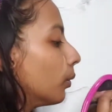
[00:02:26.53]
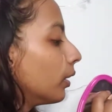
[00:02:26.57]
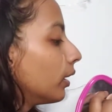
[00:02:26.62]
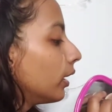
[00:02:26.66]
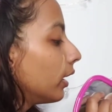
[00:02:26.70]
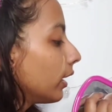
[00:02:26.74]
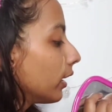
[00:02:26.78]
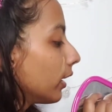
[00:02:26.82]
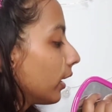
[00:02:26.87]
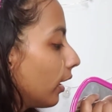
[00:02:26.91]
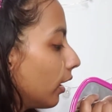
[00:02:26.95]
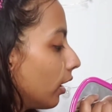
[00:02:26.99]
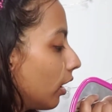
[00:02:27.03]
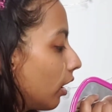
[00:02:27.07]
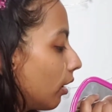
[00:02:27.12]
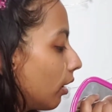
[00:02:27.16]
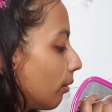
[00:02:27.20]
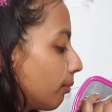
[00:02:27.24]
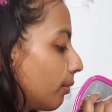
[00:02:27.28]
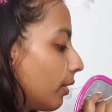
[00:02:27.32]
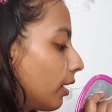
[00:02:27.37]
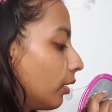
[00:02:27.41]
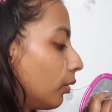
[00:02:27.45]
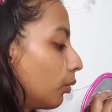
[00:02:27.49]
want to get
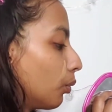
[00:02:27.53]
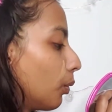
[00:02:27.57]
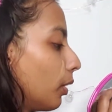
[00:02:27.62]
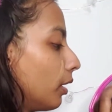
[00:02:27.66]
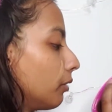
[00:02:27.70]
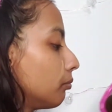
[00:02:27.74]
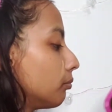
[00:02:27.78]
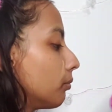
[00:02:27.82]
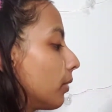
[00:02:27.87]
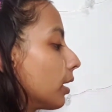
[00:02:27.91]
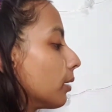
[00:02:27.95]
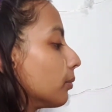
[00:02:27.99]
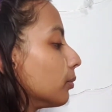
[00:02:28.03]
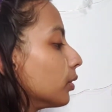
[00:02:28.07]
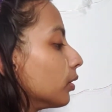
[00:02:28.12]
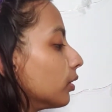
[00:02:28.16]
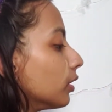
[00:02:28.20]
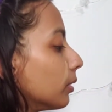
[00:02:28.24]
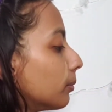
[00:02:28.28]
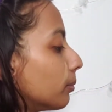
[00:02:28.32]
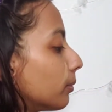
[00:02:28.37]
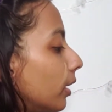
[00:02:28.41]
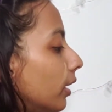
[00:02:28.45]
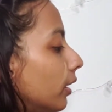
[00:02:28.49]
up and wet my
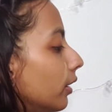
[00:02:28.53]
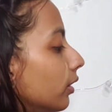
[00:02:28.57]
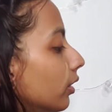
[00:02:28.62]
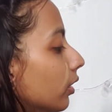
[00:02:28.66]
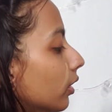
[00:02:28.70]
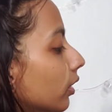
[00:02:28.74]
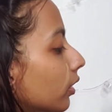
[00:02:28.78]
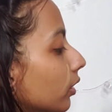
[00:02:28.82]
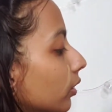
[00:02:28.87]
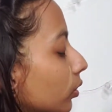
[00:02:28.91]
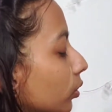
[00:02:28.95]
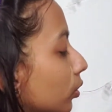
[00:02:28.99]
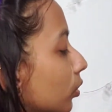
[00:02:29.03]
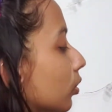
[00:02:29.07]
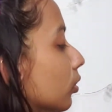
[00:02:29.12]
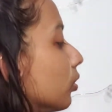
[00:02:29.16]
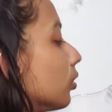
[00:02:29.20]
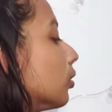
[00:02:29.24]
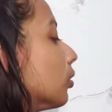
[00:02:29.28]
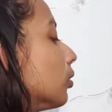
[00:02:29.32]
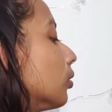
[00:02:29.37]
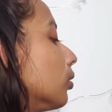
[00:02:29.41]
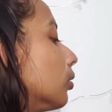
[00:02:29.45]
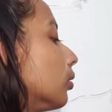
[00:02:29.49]
beauty blender,
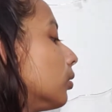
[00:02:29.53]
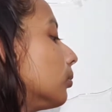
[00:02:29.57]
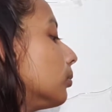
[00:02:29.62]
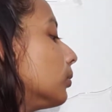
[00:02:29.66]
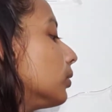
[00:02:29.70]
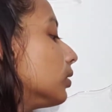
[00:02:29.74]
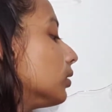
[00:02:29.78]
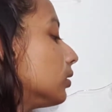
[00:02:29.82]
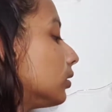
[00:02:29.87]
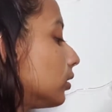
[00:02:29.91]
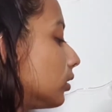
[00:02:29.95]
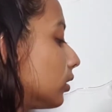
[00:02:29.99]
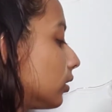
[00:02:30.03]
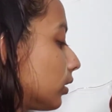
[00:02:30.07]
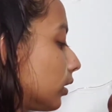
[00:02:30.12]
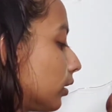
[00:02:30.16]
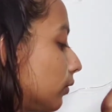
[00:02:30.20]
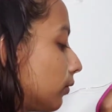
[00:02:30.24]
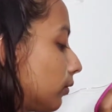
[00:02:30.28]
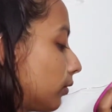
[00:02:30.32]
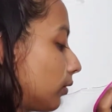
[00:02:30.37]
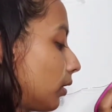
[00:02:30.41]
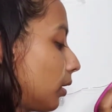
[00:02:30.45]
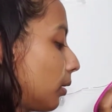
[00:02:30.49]
so I'm just
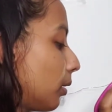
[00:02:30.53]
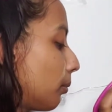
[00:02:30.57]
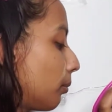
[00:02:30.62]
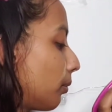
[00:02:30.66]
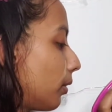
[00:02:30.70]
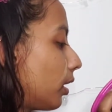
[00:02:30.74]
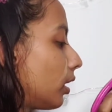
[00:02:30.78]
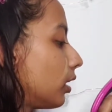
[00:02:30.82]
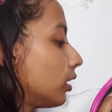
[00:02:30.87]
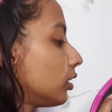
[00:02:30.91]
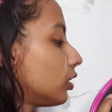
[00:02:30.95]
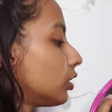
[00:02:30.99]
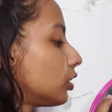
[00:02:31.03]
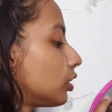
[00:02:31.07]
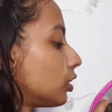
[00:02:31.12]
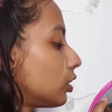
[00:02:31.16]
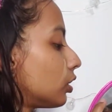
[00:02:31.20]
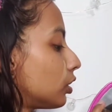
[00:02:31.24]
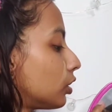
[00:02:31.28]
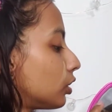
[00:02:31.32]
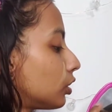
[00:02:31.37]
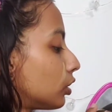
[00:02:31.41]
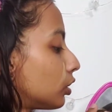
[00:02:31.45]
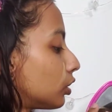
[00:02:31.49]
looking for a brush.
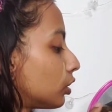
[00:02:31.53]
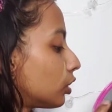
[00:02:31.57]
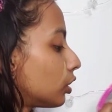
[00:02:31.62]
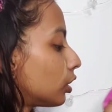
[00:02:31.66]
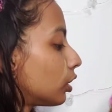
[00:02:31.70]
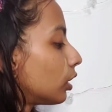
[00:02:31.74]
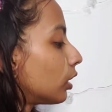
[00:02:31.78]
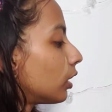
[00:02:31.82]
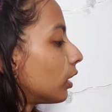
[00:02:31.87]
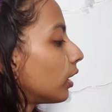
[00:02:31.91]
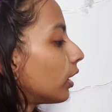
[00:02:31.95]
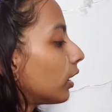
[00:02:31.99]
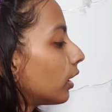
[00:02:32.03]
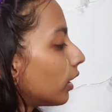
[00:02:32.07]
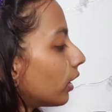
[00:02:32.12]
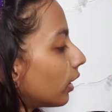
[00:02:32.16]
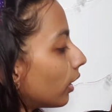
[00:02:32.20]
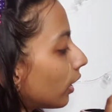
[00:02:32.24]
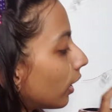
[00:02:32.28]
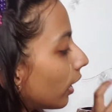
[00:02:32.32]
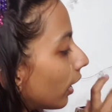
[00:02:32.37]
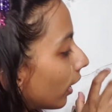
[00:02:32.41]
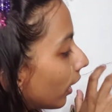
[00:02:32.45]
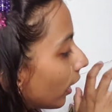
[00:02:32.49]

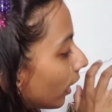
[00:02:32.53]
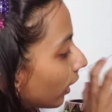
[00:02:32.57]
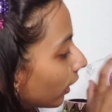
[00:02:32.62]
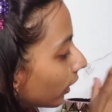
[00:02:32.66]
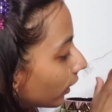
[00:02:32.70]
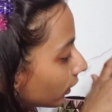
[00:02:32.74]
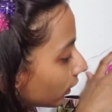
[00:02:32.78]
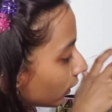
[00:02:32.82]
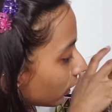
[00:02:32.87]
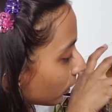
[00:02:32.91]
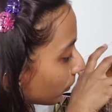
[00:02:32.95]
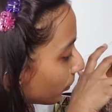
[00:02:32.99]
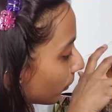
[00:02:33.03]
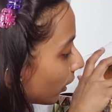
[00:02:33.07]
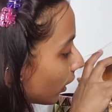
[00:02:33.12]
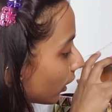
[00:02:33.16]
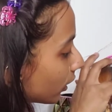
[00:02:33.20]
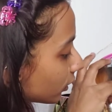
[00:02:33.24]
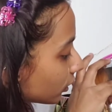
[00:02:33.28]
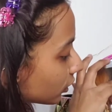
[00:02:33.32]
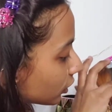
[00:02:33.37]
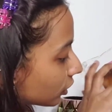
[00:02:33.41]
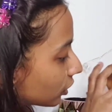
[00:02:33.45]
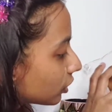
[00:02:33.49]
I need a
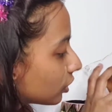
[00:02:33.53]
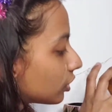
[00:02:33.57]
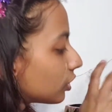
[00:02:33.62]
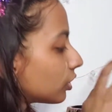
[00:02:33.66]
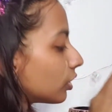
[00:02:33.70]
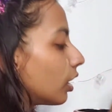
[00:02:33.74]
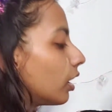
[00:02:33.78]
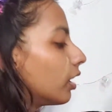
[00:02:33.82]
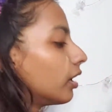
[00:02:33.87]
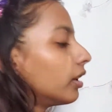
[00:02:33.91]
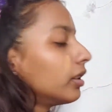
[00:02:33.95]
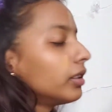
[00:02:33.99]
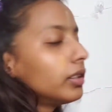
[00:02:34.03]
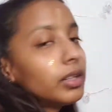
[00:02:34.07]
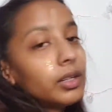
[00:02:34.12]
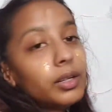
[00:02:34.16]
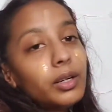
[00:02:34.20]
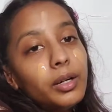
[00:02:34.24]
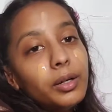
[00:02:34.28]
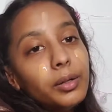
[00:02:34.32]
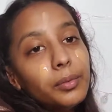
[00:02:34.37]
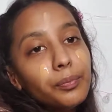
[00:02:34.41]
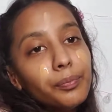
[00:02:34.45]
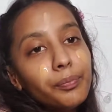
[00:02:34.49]
brush.
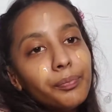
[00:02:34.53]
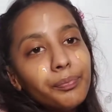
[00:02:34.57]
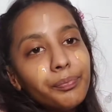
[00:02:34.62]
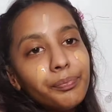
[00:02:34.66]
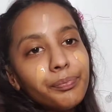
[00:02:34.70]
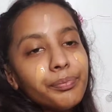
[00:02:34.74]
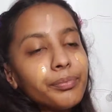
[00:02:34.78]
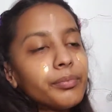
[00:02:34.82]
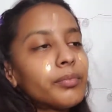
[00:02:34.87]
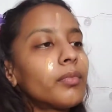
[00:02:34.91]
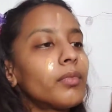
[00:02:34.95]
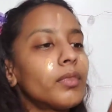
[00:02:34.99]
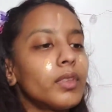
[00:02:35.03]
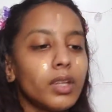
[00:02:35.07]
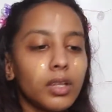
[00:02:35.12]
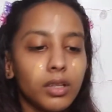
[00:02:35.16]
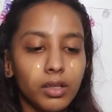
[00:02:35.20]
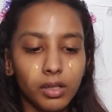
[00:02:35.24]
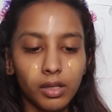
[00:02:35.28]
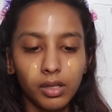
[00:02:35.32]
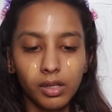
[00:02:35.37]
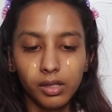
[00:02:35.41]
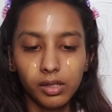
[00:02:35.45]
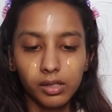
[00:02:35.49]
Oh,
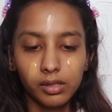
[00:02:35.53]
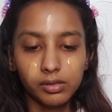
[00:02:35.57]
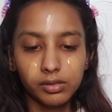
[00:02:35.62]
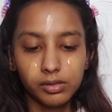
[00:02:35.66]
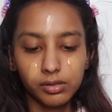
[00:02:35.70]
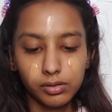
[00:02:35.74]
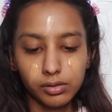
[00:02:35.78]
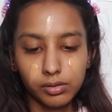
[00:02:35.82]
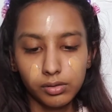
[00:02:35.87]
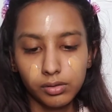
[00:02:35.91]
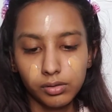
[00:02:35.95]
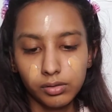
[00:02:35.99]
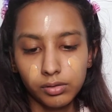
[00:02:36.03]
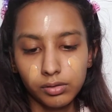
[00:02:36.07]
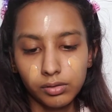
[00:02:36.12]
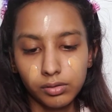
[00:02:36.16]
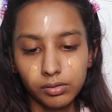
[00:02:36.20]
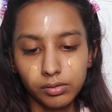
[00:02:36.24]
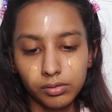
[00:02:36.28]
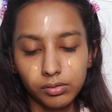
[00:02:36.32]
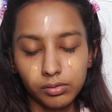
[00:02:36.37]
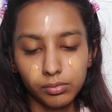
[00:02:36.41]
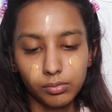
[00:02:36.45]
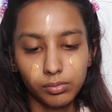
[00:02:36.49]
just
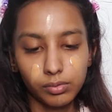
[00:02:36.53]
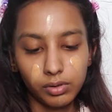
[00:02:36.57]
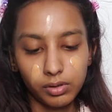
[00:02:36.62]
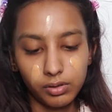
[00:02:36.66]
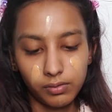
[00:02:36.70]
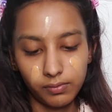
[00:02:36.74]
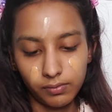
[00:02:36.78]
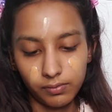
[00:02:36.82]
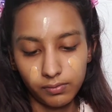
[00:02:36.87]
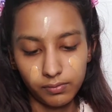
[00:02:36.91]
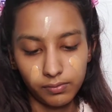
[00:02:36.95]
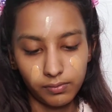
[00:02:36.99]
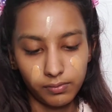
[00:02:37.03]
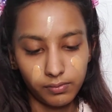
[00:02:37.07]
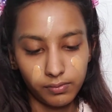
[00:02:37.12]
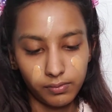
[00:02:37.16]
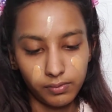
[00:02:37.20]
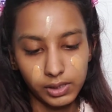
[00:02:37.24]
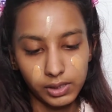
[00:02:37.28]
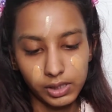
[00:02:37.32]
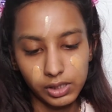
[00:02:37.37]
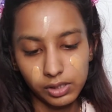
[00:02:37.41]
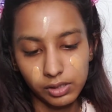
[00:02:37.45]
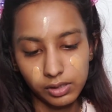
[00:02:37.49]
what the
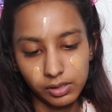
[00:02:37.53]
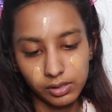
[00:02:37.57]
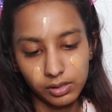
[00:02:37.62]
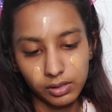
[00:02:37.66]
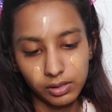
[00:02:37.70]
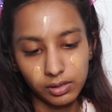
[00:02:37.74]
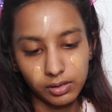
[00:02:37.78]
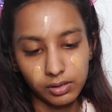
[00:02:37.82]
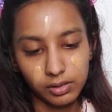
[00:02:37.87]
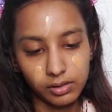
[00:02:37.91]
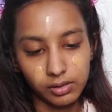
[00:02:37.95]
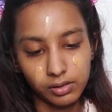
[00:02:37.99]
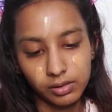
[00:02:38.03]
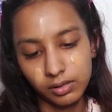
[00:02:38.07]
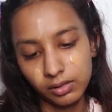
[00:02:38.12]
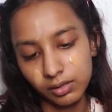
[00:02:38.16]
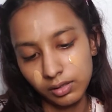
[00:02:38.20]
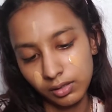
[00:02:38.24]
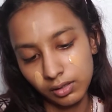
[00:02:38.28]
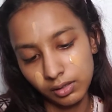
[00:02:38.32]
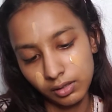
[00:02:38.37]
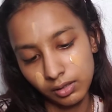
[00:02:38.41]
fudge is this?